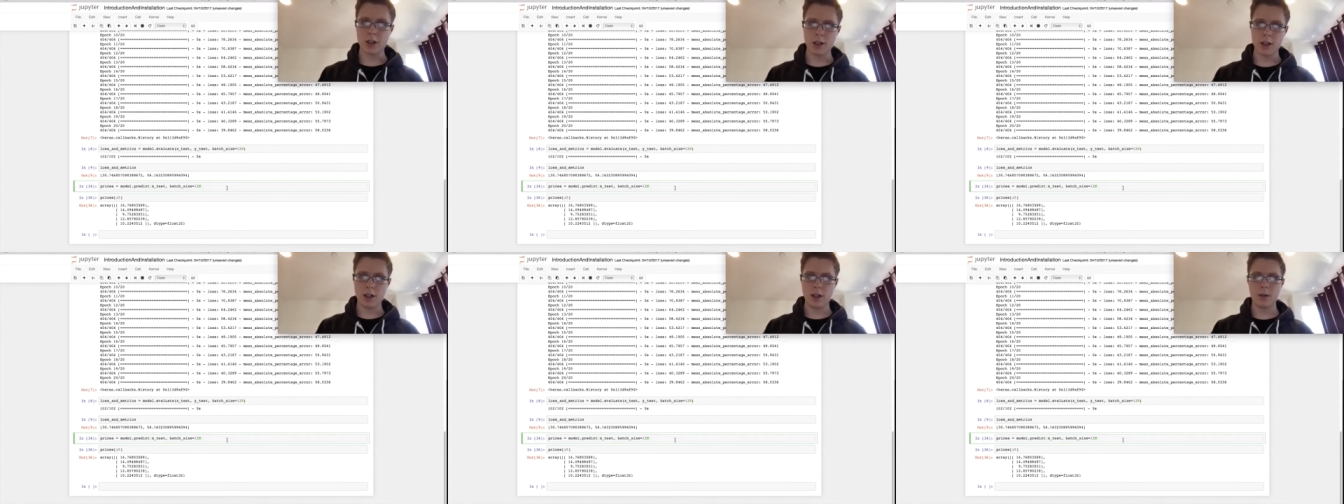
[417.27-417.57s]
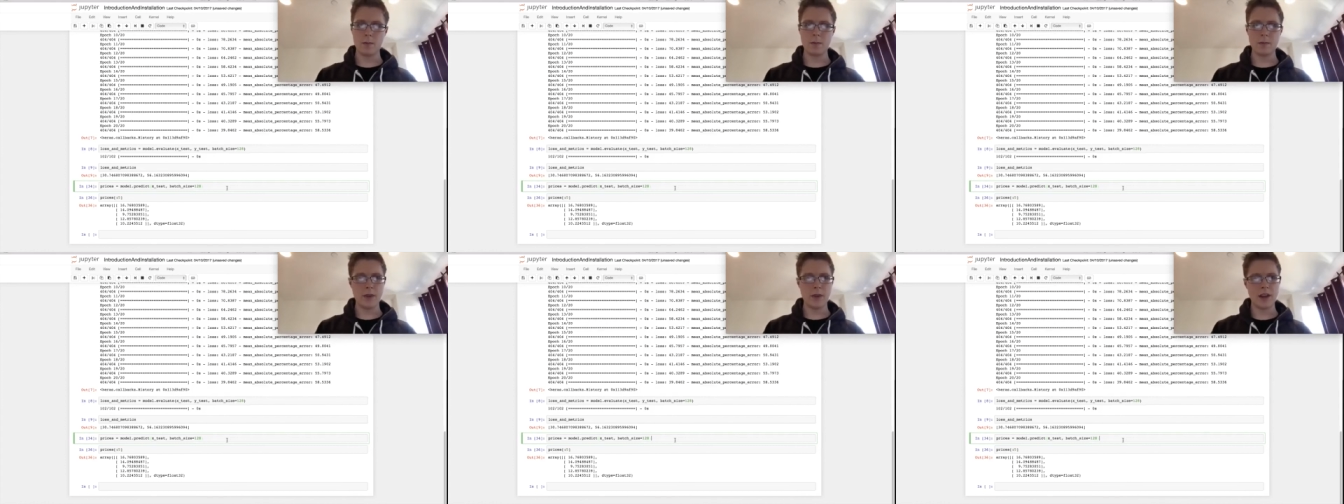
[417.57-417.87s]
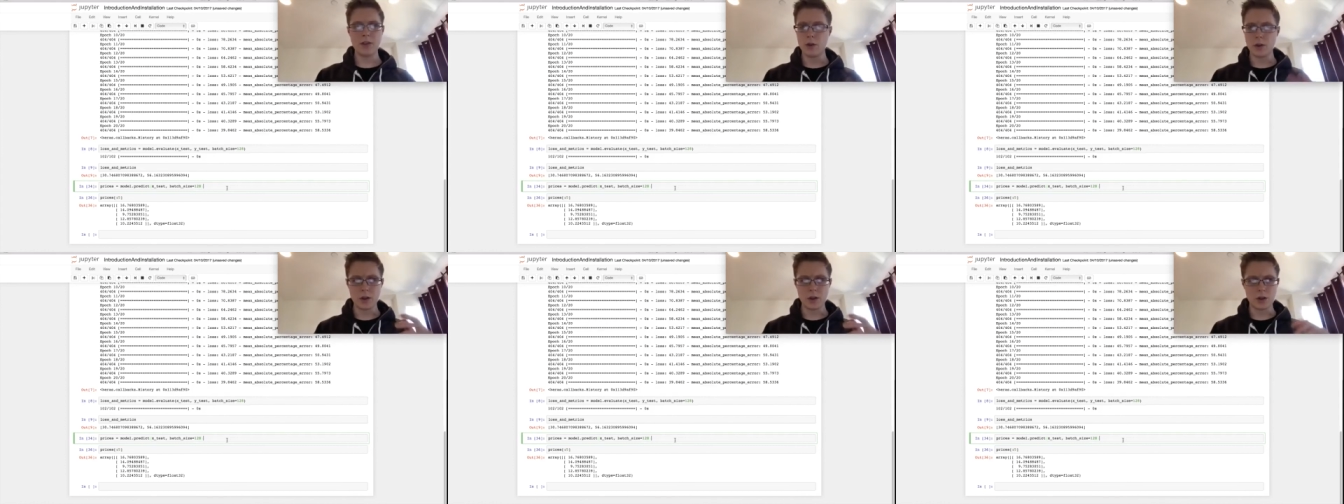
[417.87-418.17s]
um, and
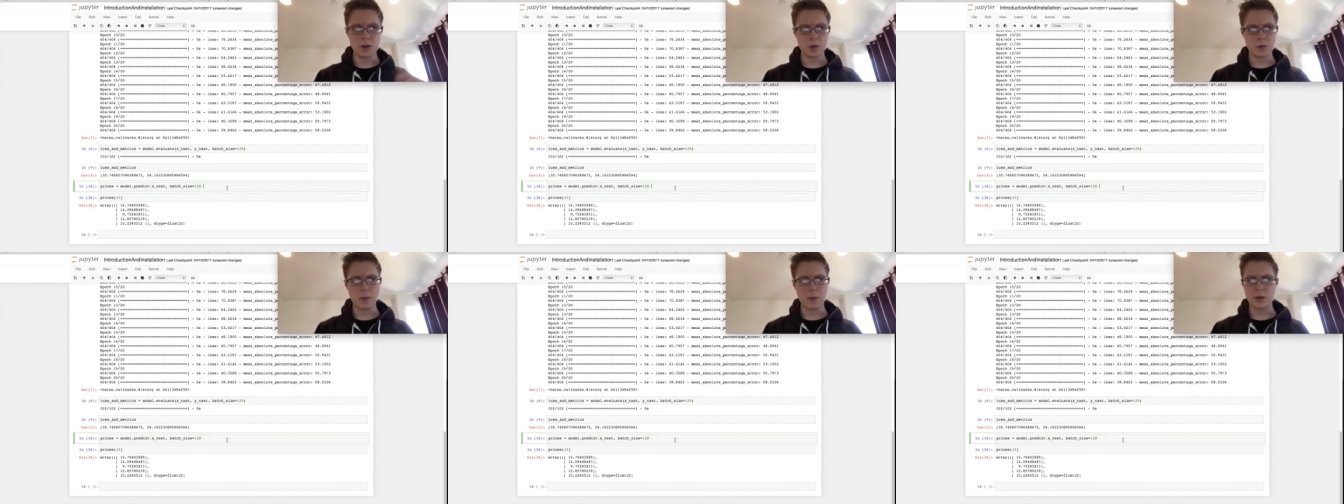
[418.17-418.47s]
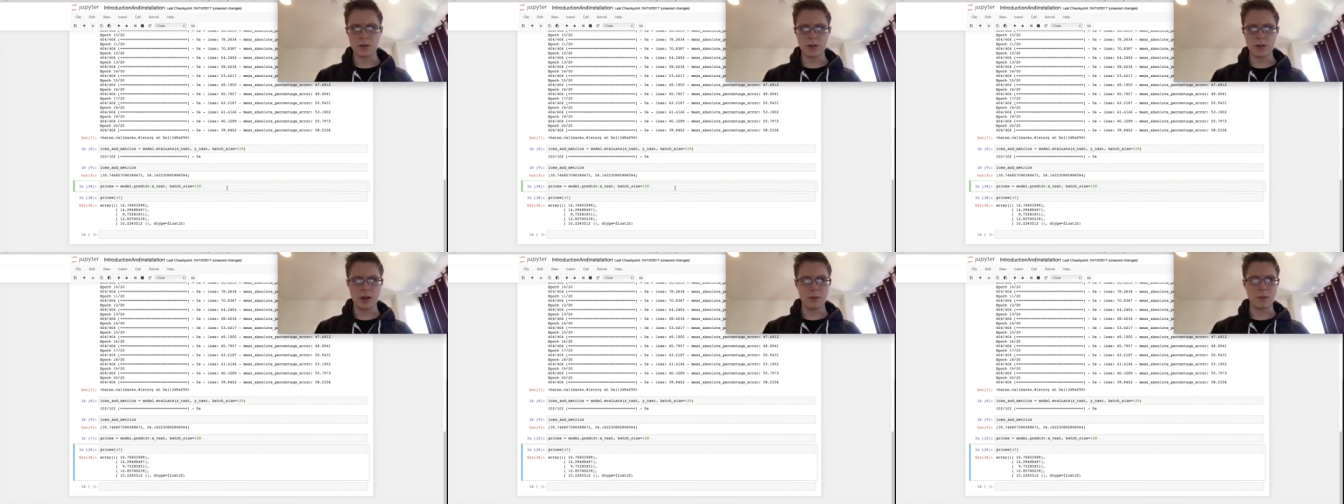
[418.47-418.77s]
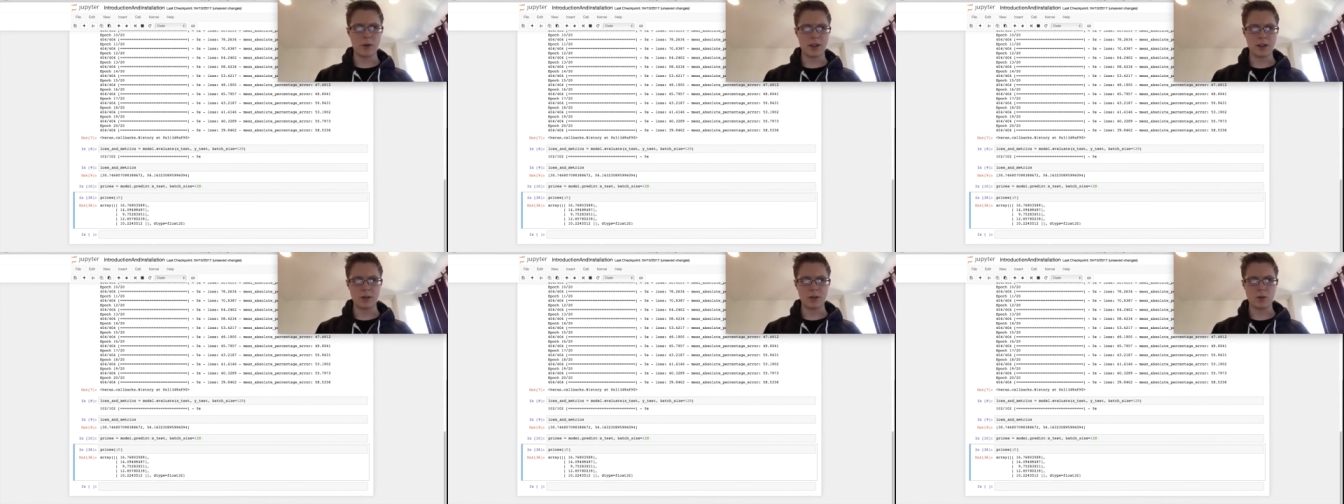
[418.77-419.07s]
you can use
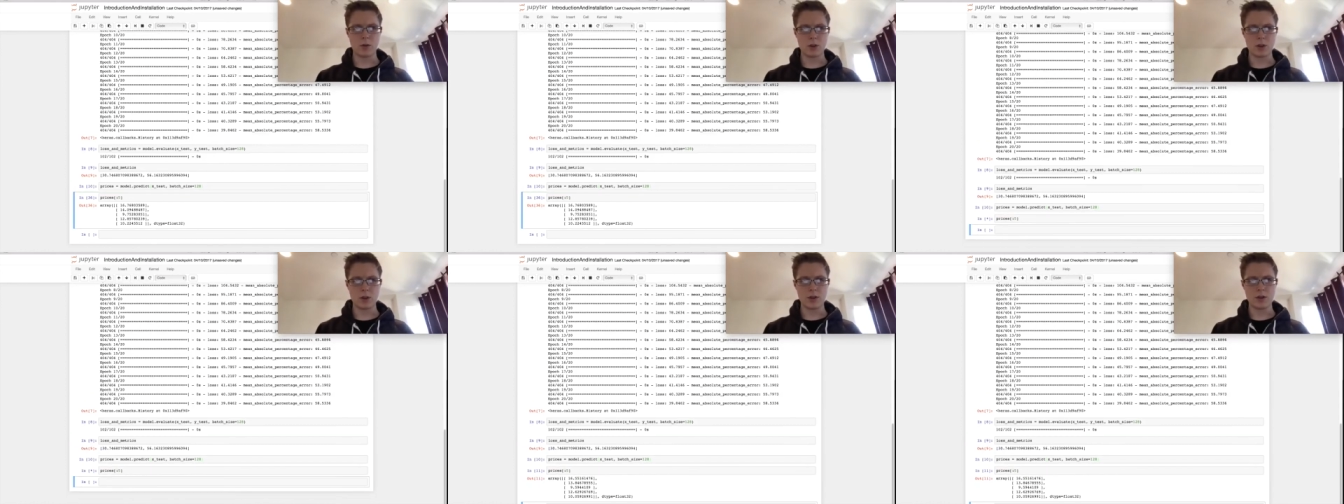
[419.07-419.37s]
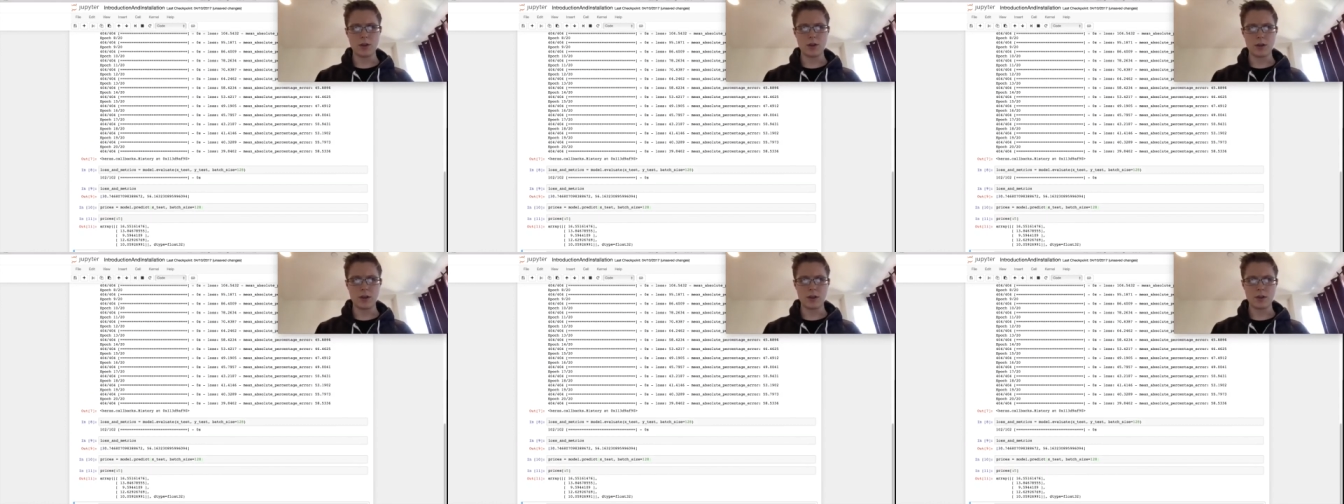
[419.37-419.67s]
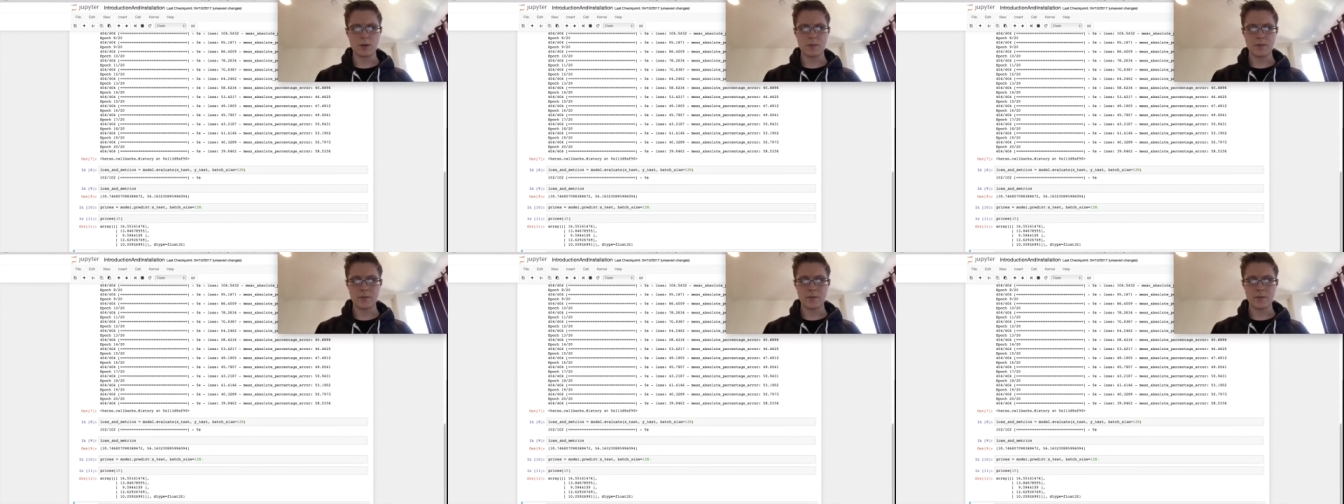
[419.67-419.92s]
model.predict in order to do this.